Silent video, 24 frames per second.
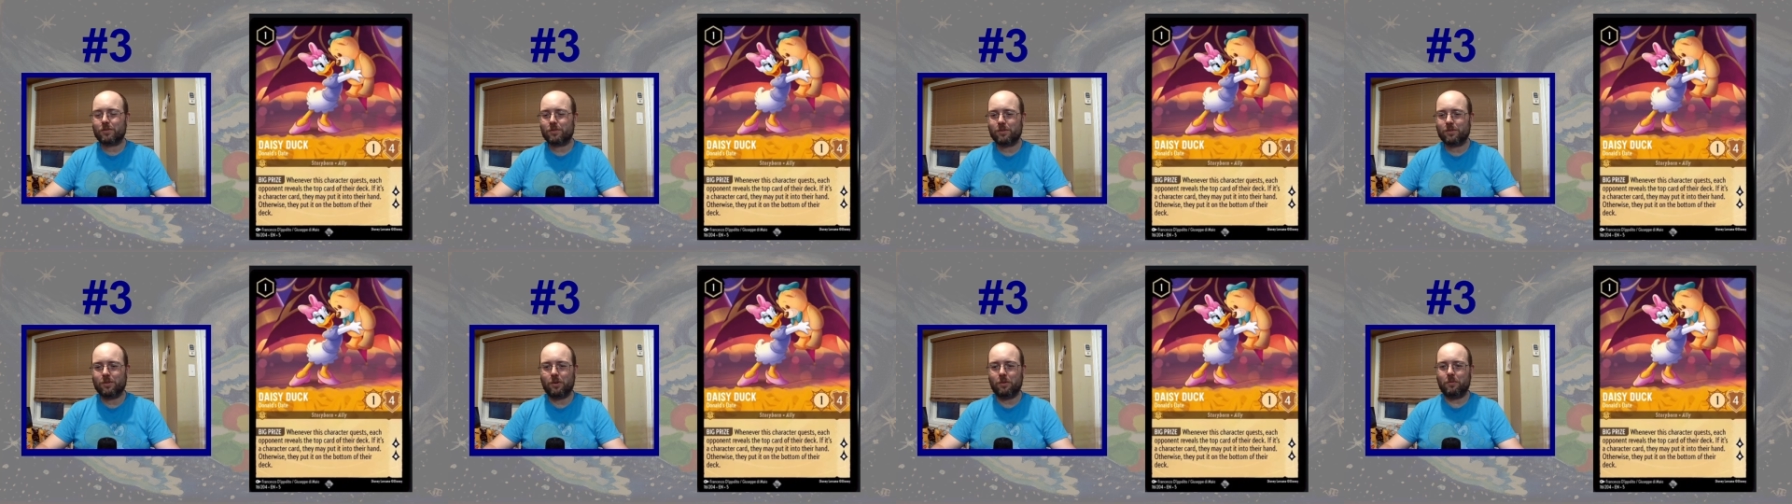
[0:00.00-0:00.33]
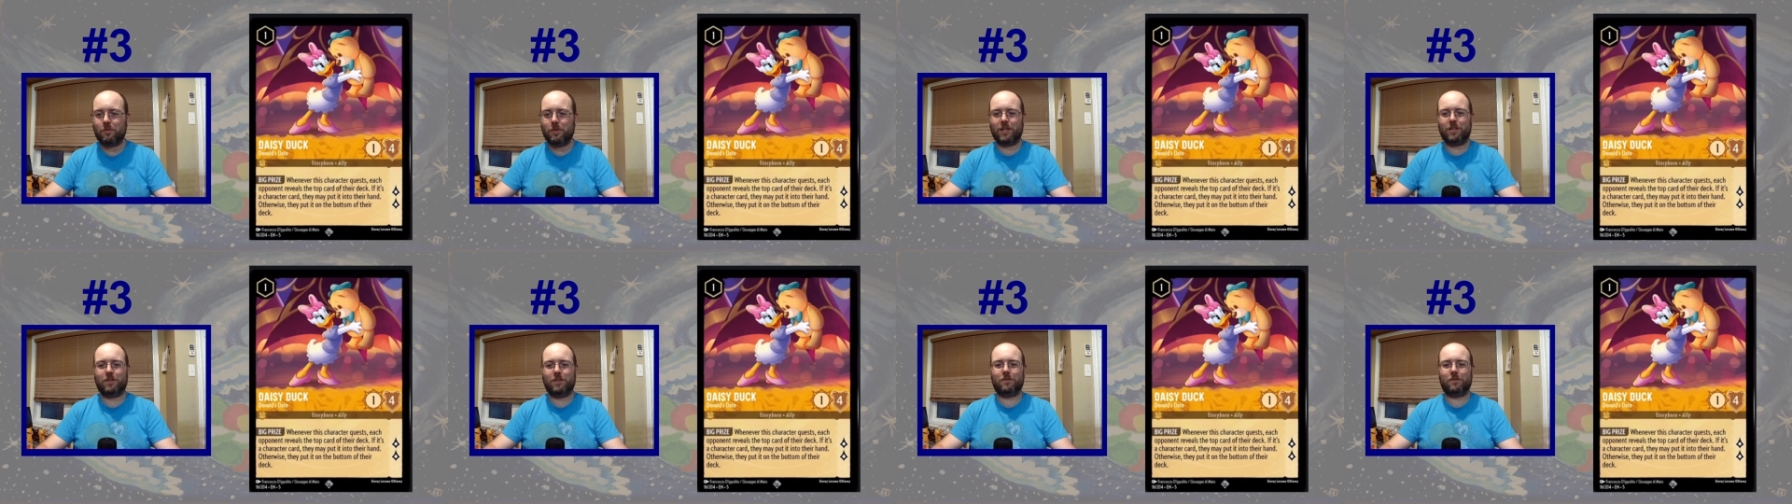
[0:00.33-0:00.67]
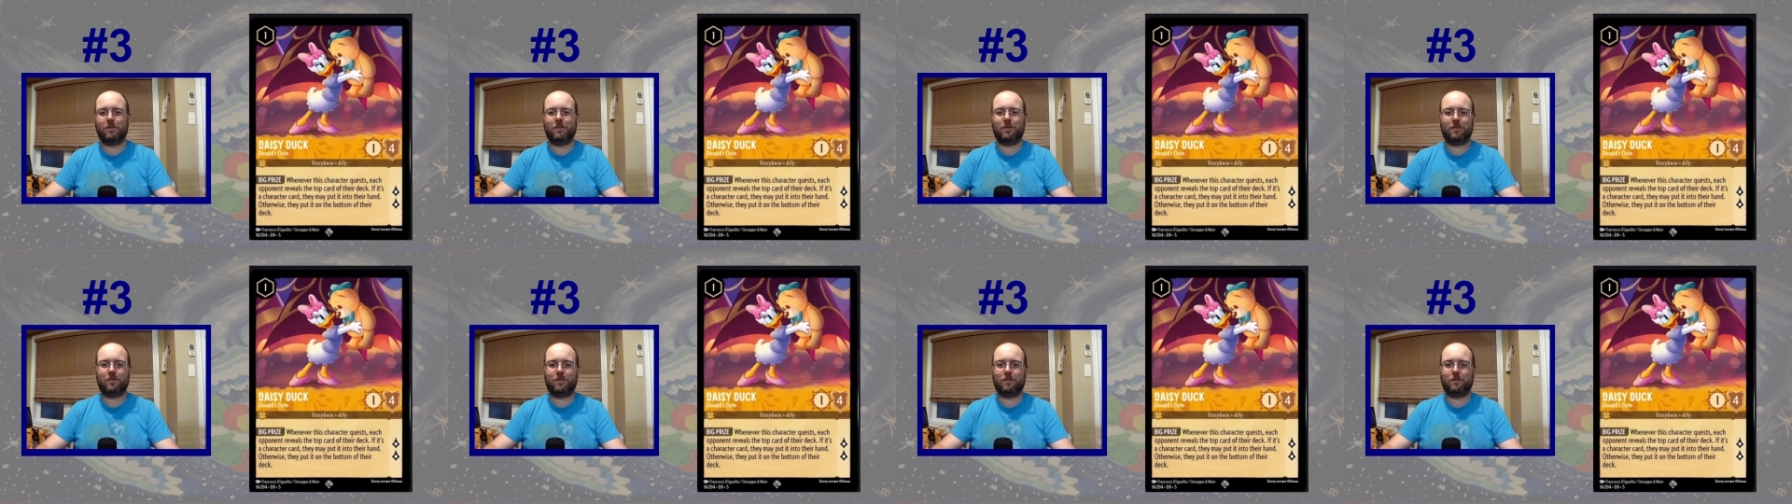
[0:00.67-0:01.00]
no way
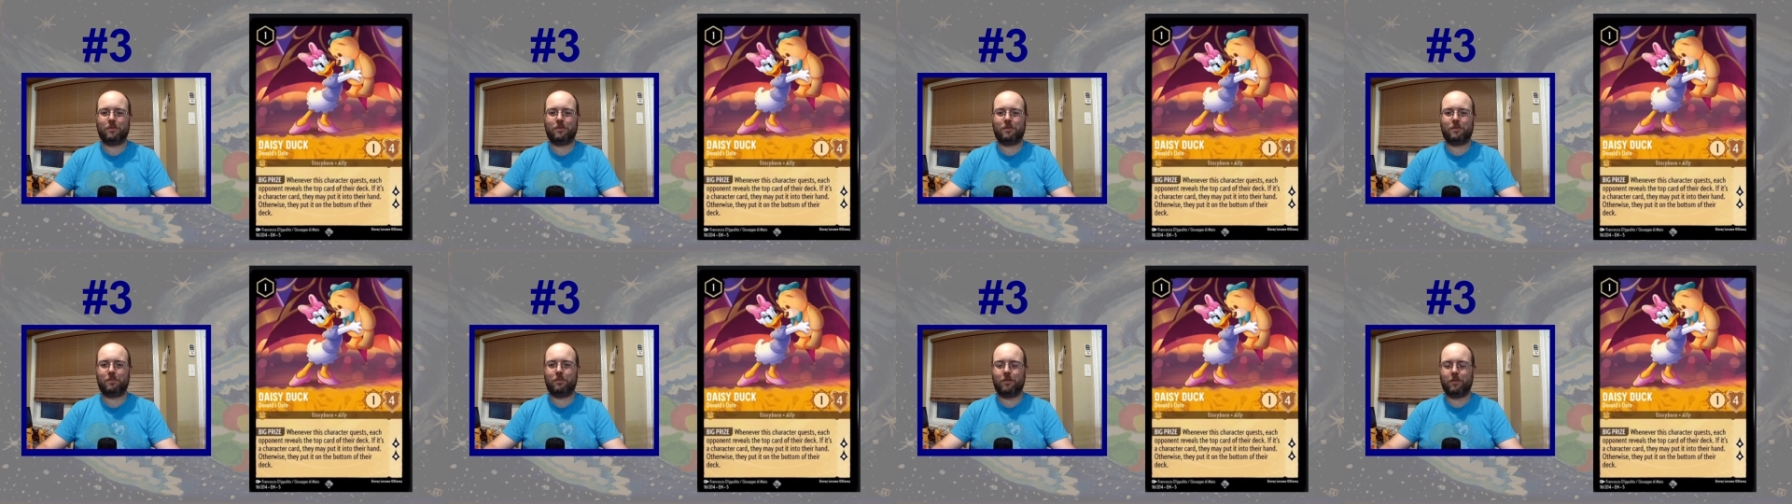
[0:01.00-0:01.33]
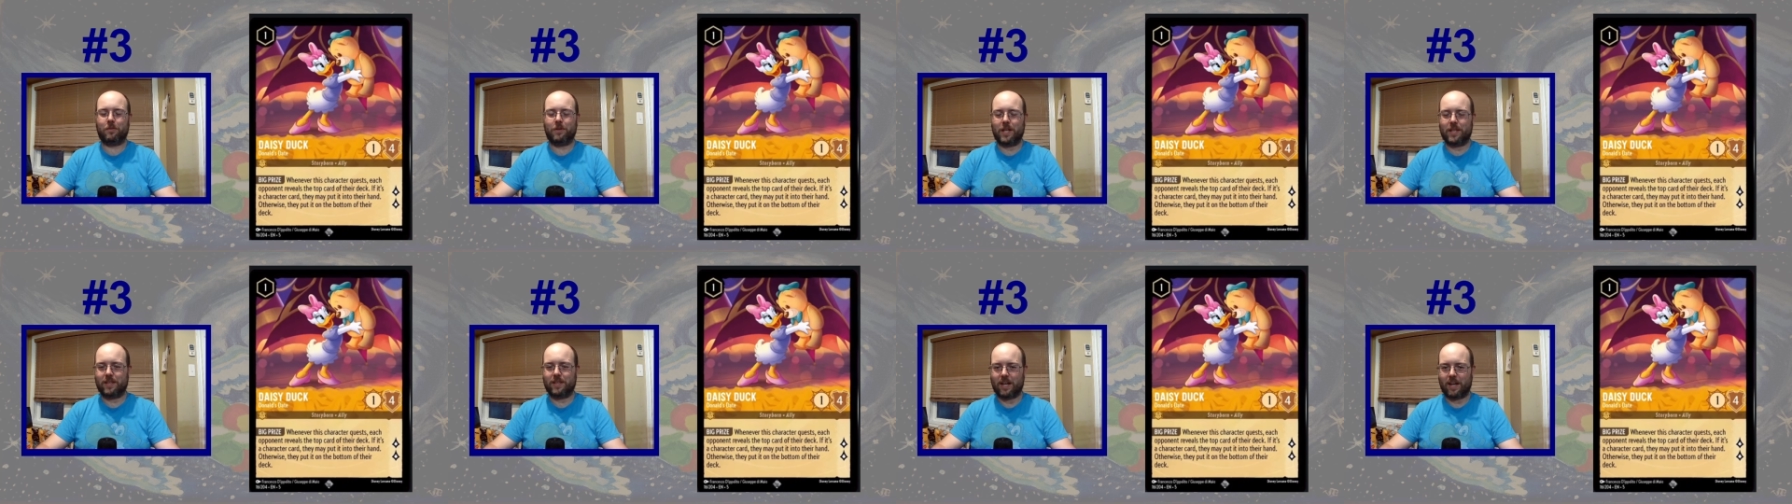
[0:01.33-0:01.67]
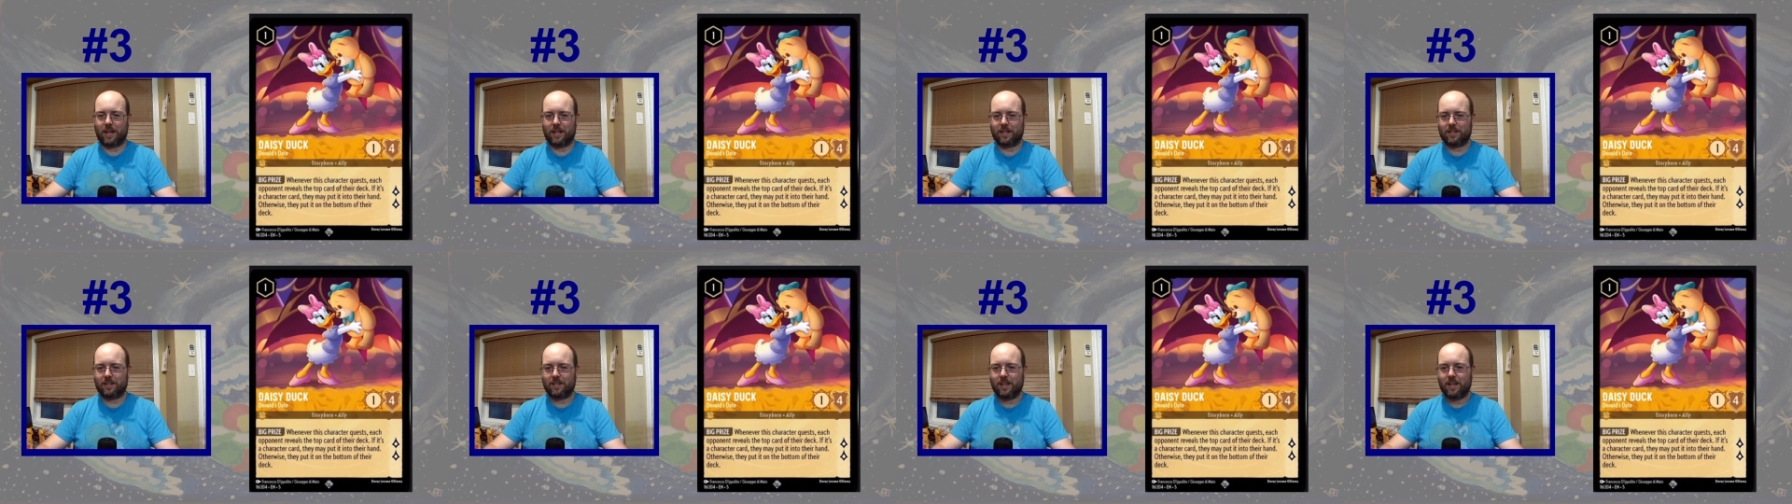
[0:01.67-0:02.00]
to prevent
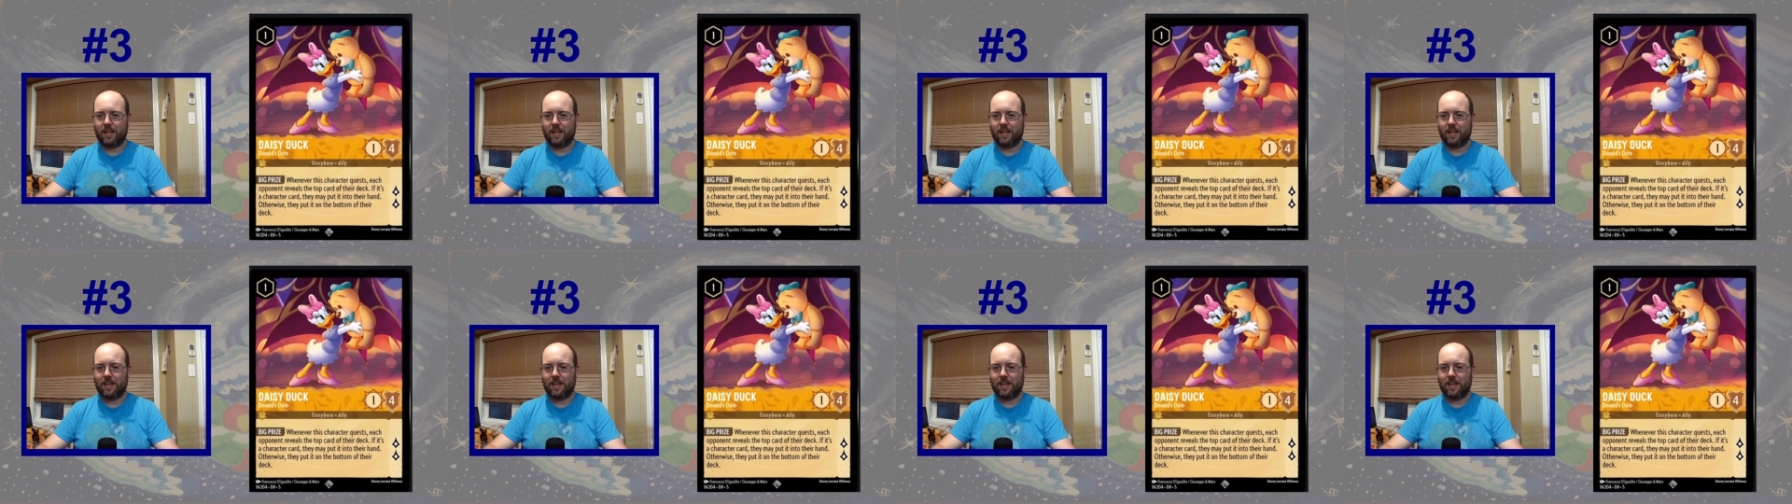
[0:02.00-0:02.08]
that.